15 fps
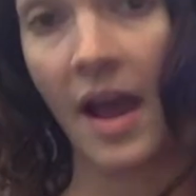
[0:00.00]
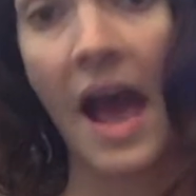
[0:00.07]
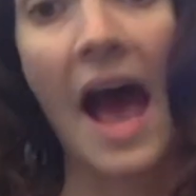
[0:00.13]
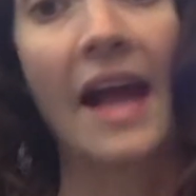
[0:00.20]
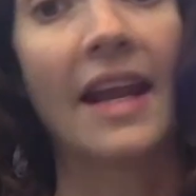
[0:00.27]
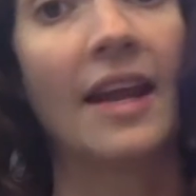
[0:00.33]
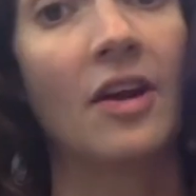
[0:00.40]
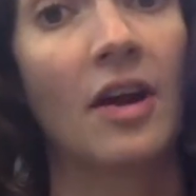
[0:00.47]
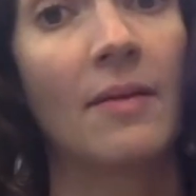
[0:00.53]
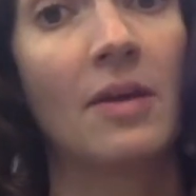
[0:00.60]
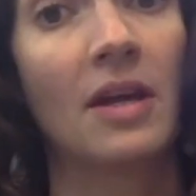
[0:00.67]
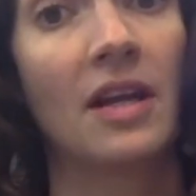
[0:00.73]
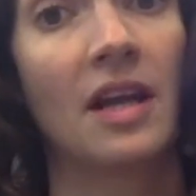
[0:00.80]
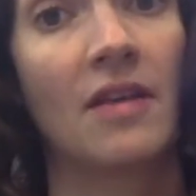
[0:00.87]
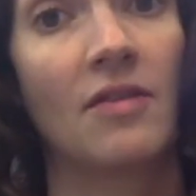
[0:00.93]
And here I'm
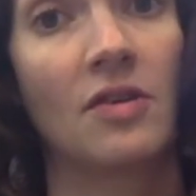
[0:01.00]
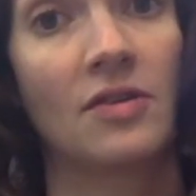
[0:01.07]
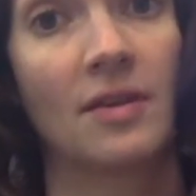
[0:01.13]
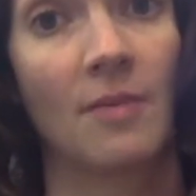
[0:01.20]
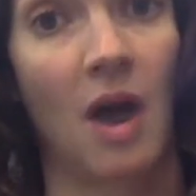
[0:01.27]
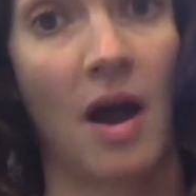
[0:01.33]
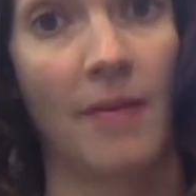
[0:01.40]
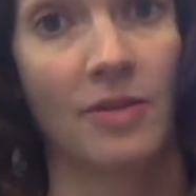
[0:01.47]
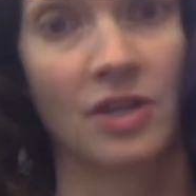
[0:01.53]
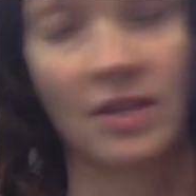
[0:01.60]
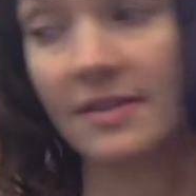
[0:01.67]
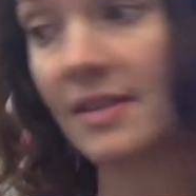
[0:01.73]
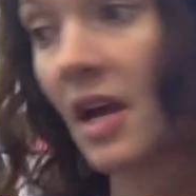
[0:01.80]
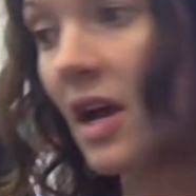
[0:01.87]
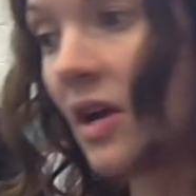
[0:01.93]
going to give you some
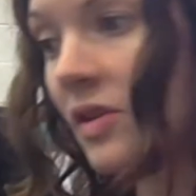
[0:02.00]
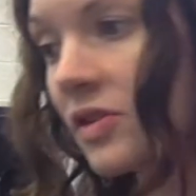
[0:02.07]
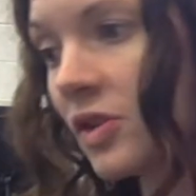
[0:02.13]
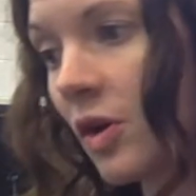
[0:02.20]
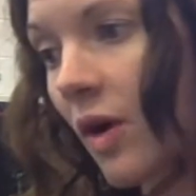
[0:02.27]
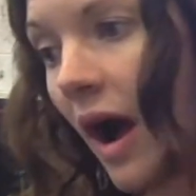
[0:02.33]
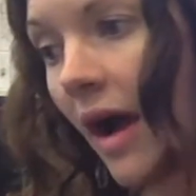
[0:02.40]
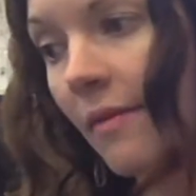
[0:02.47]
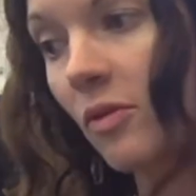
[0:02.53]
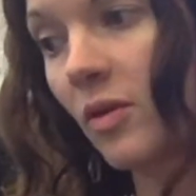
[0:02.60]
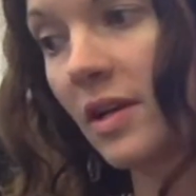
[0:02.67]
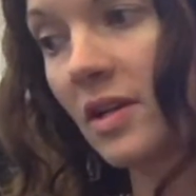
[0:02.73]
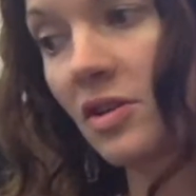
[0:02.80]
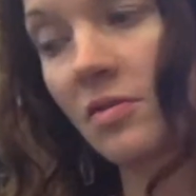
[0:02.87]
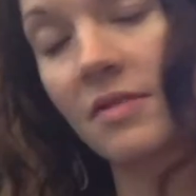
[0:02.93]
options. So I'm
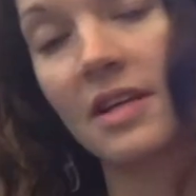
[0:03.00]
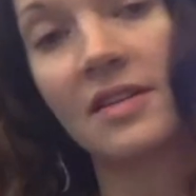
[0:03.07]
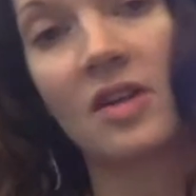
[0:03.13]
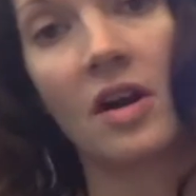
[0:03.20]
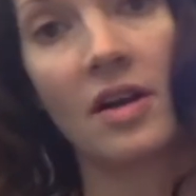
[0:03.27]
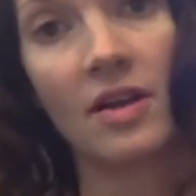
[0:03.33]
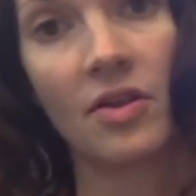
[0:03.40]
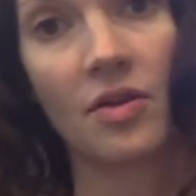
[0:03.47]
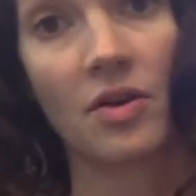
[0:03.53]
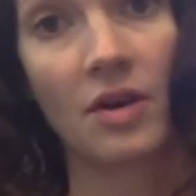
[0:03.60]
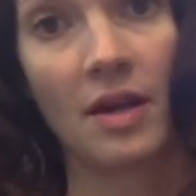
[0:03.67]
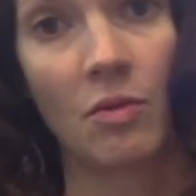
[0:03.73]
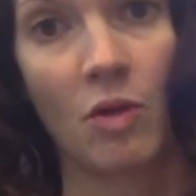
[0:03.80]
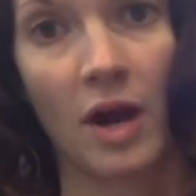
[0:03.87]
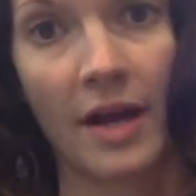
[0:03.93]
going to restart at
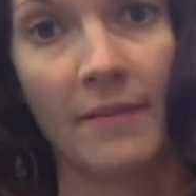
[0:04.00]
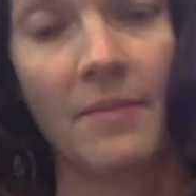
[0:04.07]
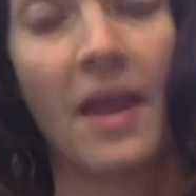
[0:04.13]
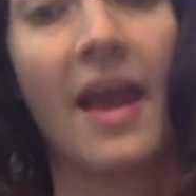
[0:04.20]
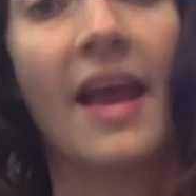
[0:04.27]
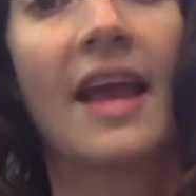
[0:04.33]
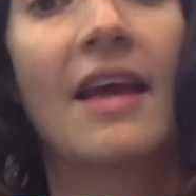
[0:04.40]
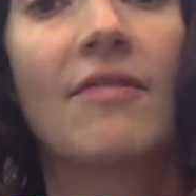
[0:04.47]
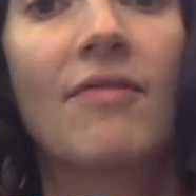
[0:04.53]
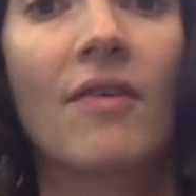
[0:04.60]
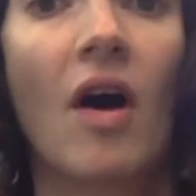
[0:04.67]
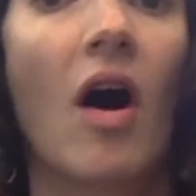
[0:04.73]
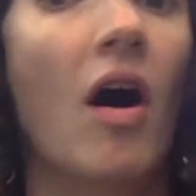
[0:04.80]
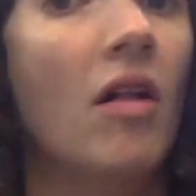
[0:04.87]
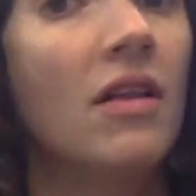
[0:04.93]
31. If
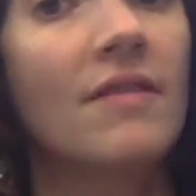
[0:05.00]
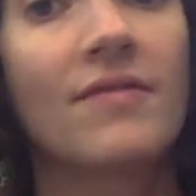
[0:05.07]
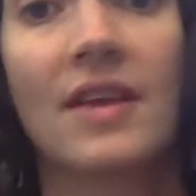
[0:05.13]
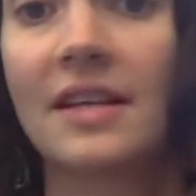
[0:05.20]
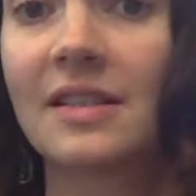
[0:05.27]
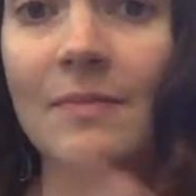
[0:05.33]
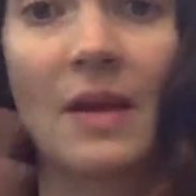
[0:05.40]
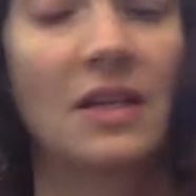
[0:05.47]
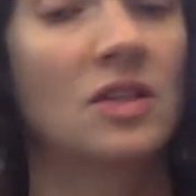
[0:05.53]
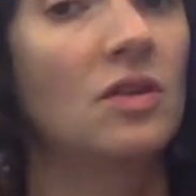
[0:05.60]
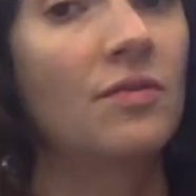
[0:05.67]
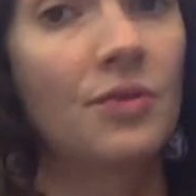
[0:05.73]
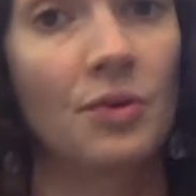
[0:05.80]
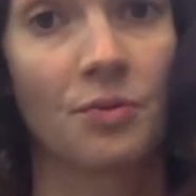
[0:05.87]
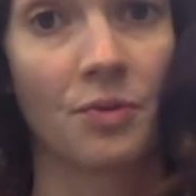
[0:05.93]
all of this makes you
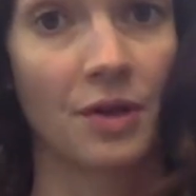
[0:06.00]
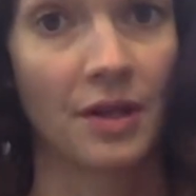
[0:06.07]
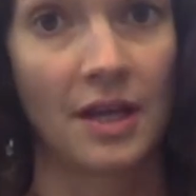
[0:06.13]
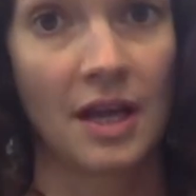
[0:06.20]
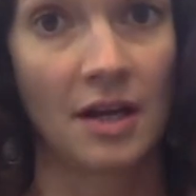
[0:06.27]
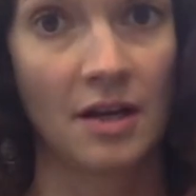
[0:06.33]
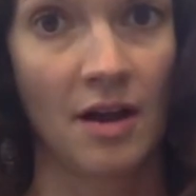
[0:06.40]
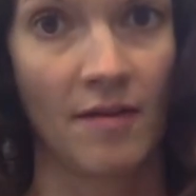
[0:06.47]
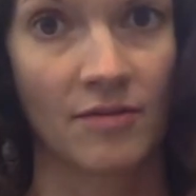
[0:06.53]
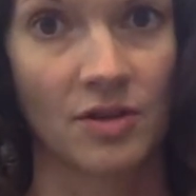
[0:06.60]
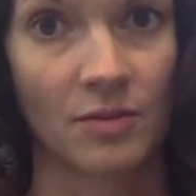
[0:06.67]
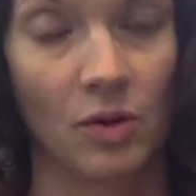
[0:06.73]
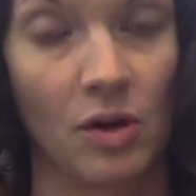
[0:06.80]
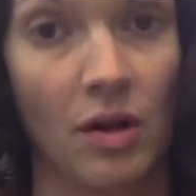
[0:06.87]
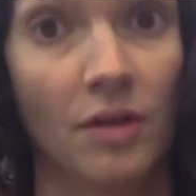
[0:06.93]
feel really
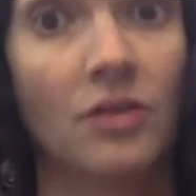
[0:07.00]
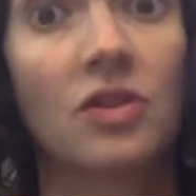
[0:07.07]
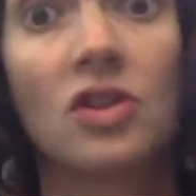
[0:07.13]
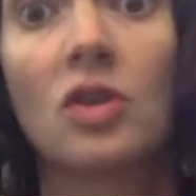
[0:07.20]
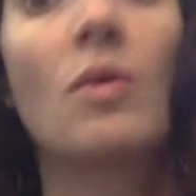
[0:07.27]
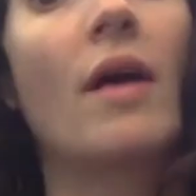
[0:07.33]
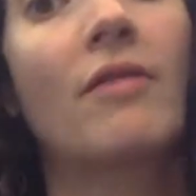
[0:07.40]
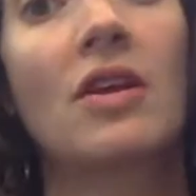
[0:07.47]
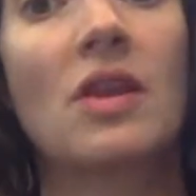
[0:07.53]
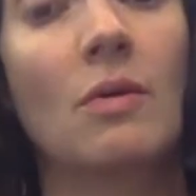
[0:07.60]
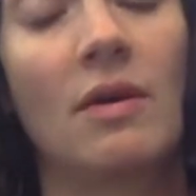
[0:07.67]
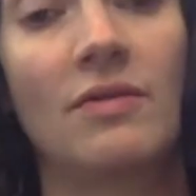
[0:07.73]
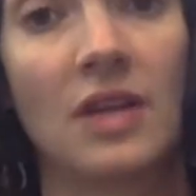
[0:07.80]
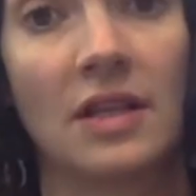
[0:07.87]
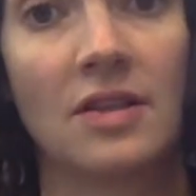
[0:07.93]
uncomfortable, do everything
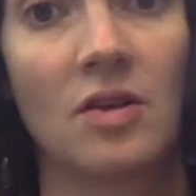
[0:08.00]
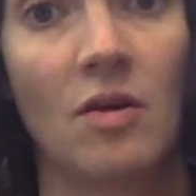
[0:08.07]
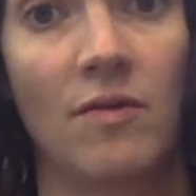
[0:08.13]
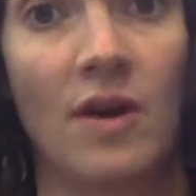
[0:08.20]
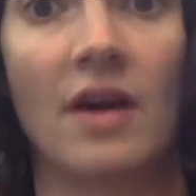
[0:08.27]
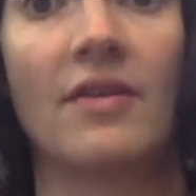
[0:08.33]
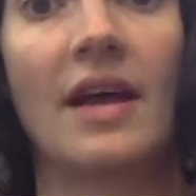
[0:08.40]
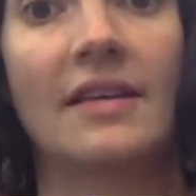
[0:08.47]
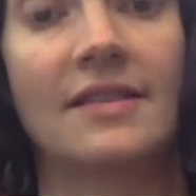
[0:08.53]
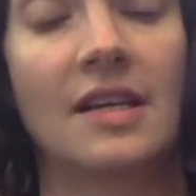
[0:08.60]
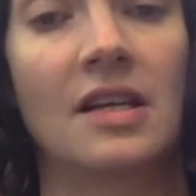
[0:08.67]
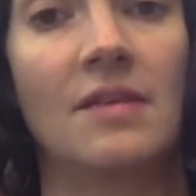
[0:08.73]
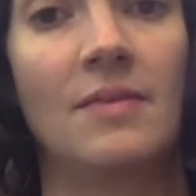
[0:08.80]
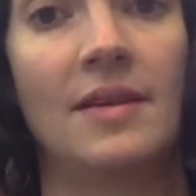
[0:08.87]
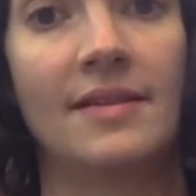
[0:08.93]
we've done so far. That's
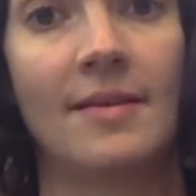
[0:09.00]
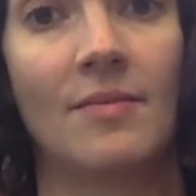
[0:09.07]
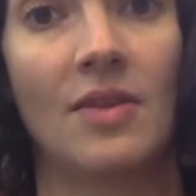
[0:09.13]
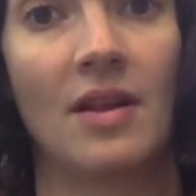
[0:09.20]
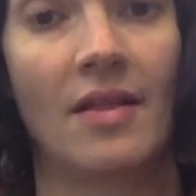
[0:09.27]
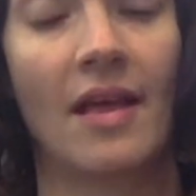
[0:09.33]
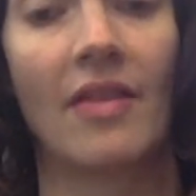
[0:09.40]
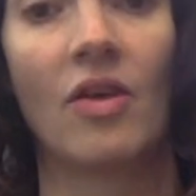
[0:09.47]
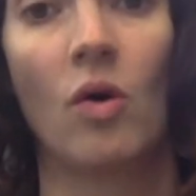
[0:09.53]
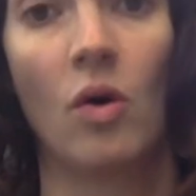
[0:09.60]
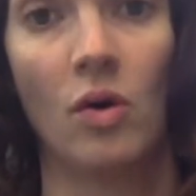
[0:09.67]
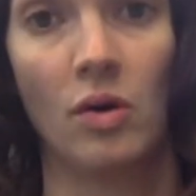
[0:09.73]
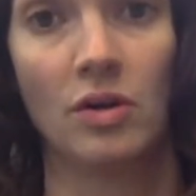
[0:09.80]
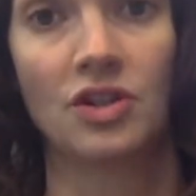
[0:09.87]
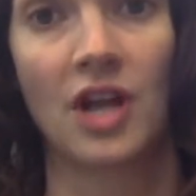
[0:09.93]
going to be something that the
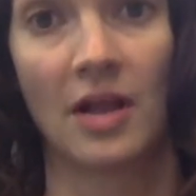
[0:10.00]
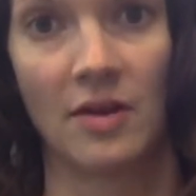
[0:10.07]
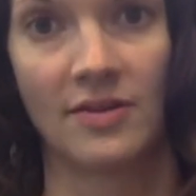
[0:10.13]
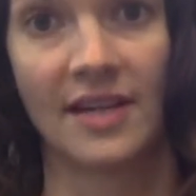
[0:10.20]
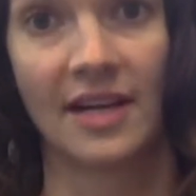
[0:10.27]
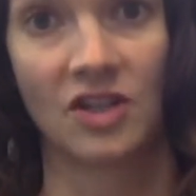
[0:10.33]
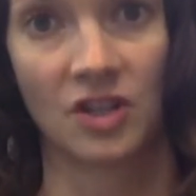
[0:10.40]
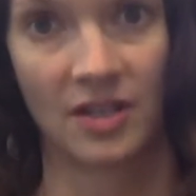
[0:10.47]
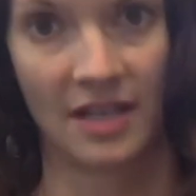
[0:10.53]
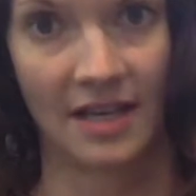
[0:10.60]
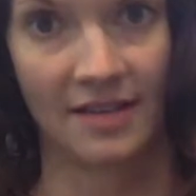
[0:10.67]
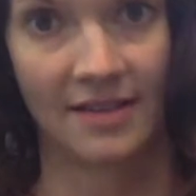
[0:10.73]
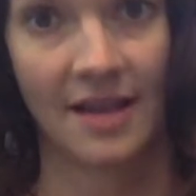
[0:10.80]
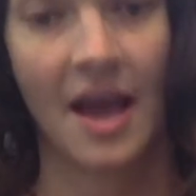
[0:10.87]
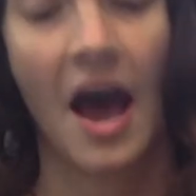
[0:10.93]
whole cello section does.